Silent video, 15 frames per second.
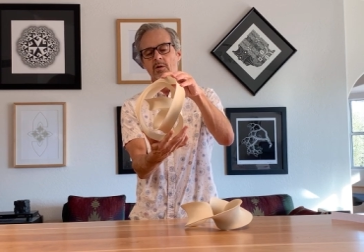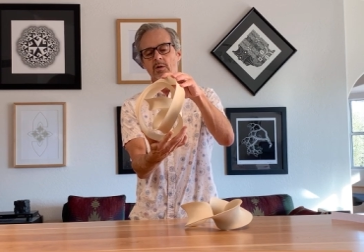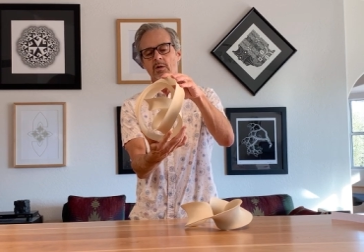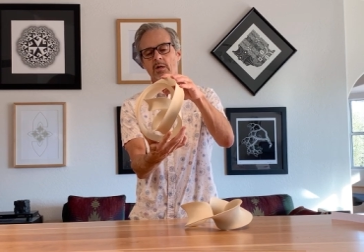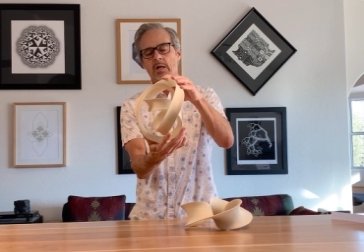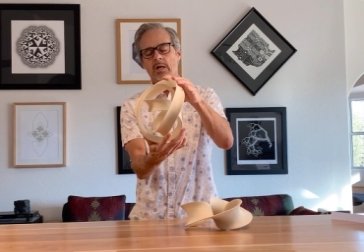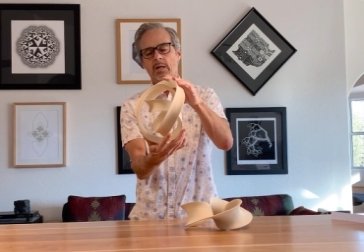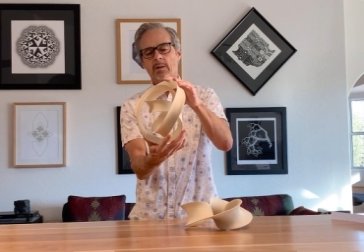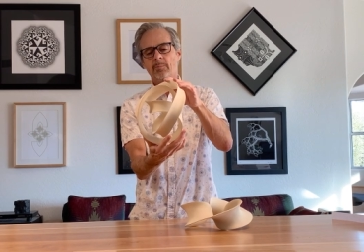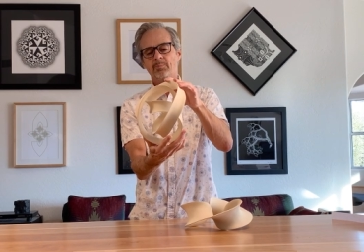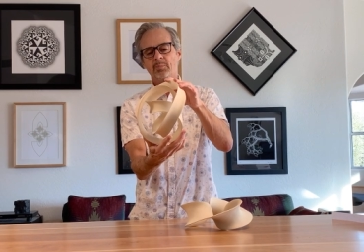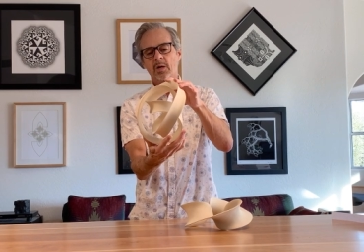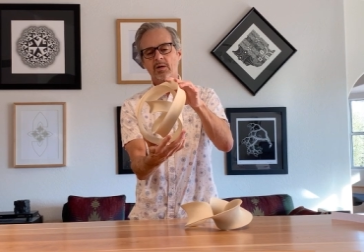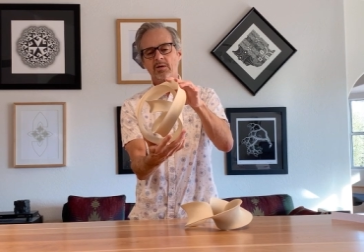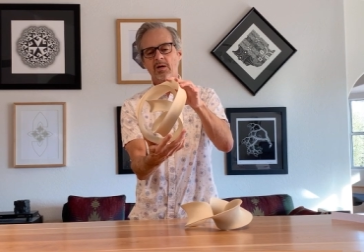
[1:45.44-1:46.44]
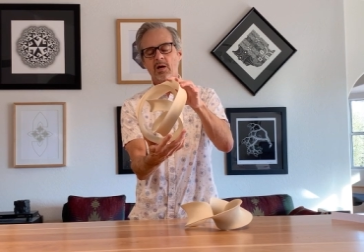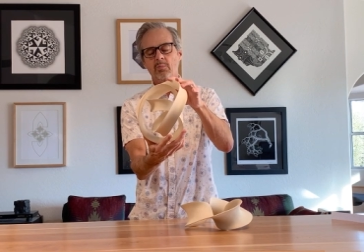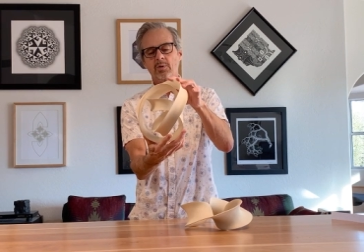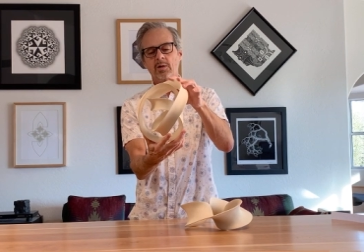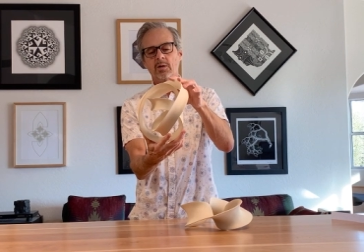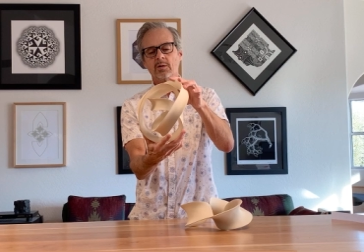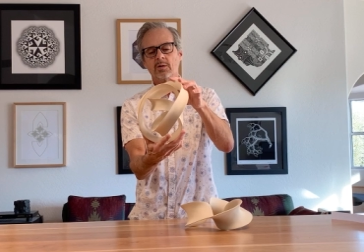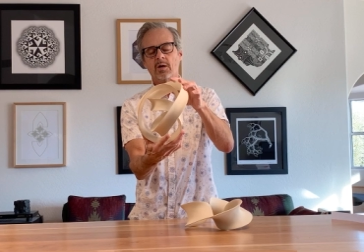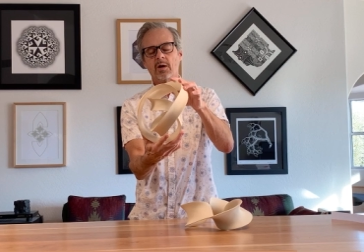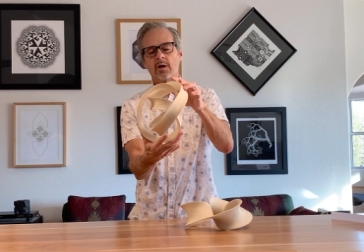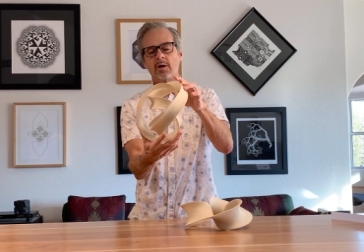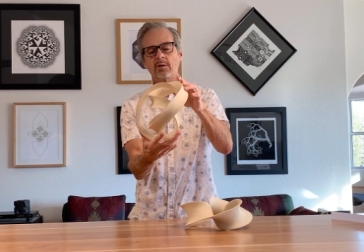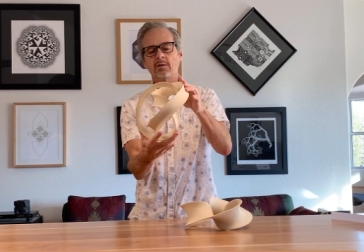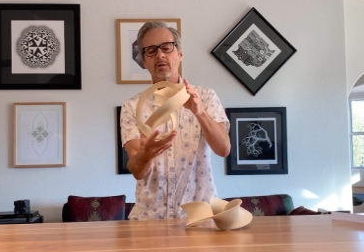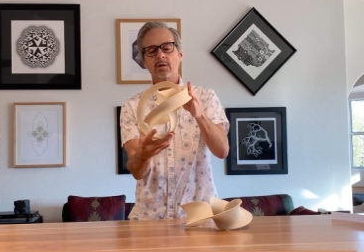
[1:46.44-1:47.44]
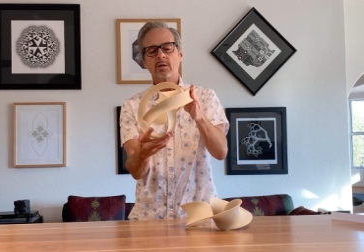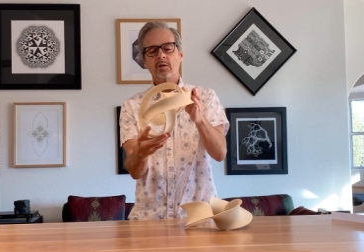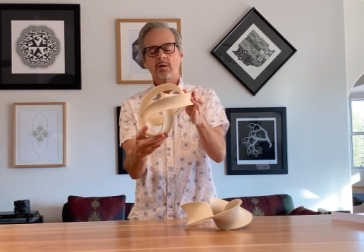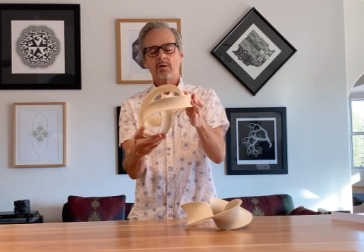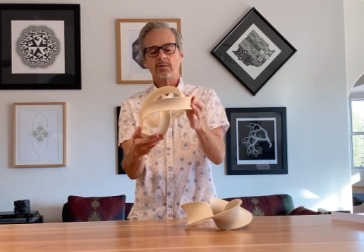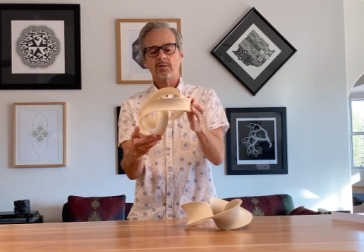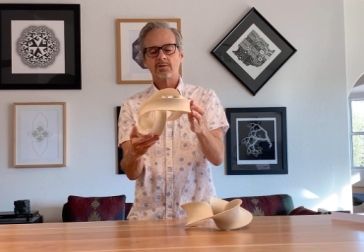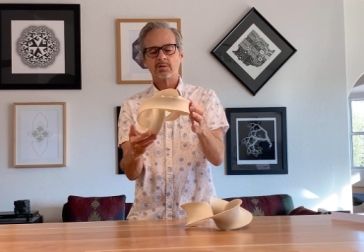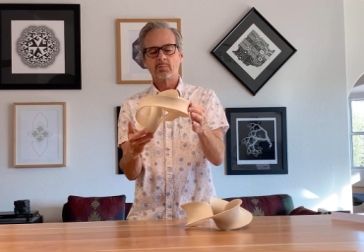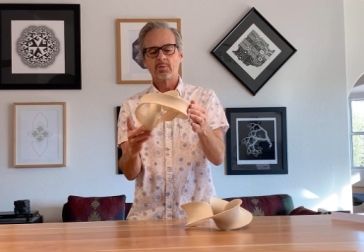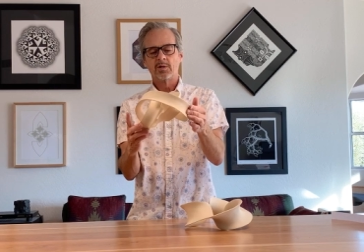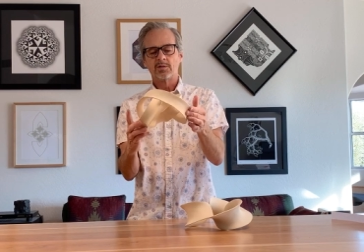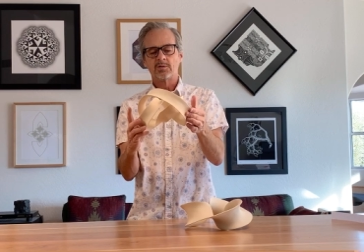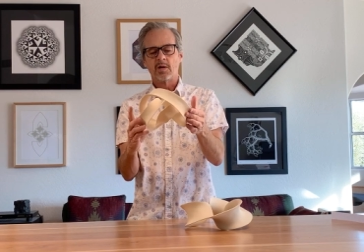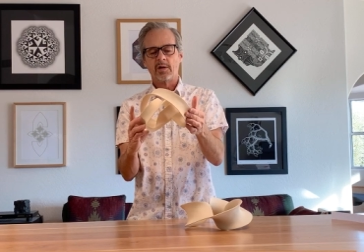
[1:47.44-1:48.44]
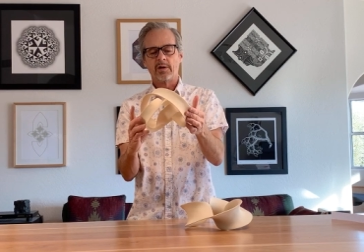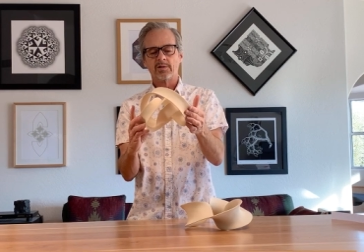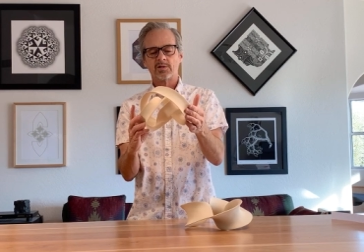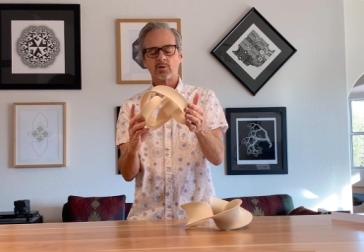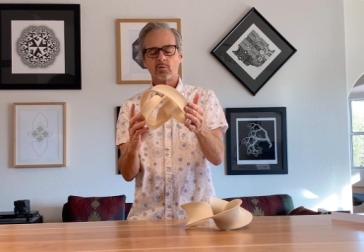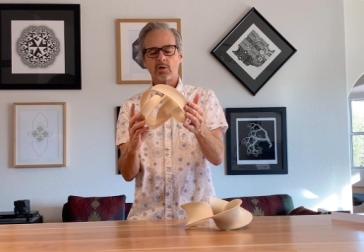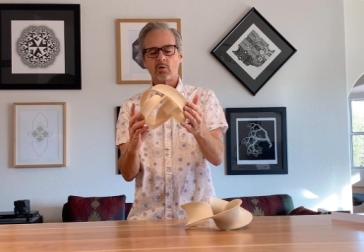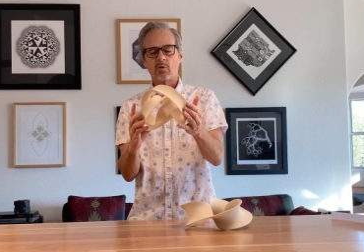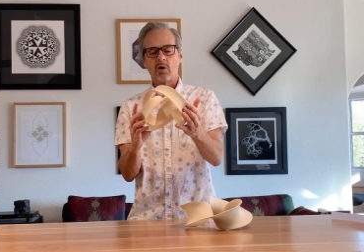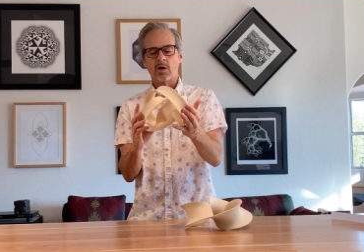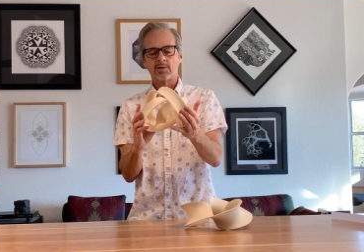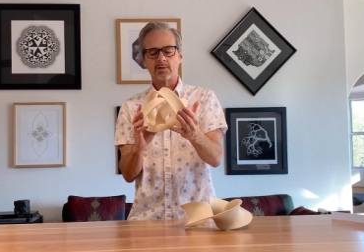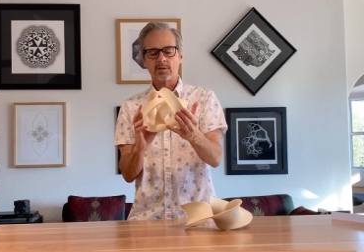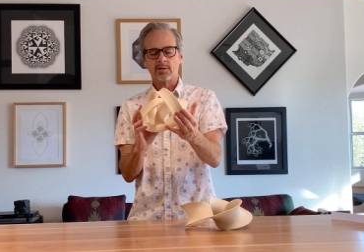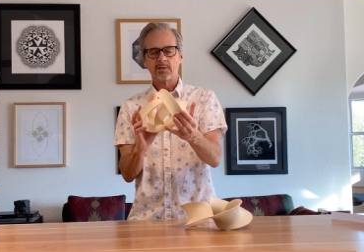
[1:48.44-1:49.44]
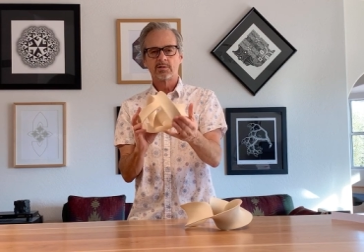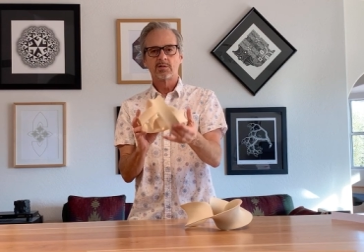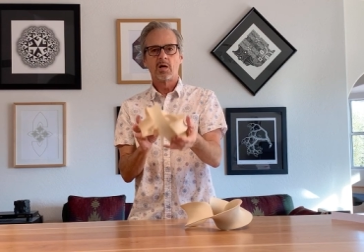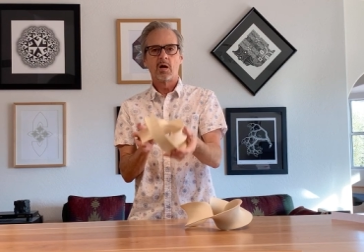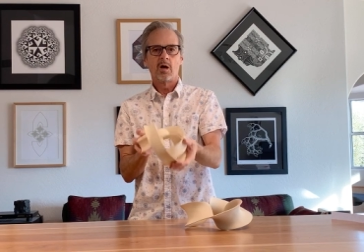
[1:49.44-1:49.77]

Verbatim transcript: um, and can't be untied. The simplest knot has three crossings.